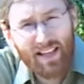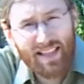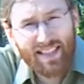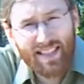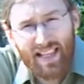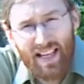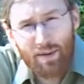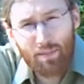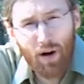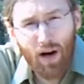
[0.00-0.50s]
a
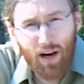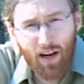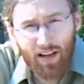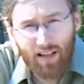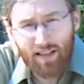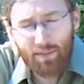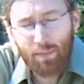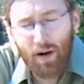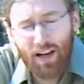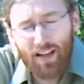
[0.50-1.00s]
city
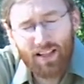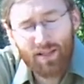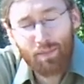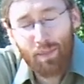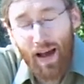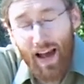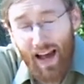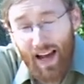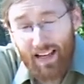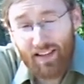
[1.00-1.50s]
bus
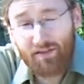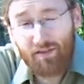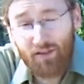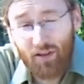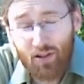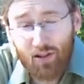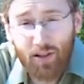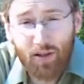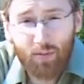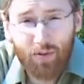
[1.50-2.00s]
packed
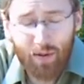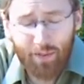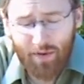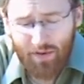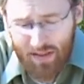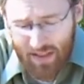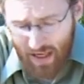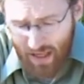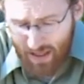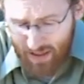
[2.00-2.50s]
full to the brim of
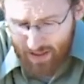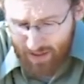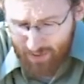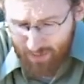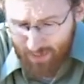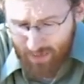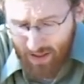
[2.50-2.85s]
sand.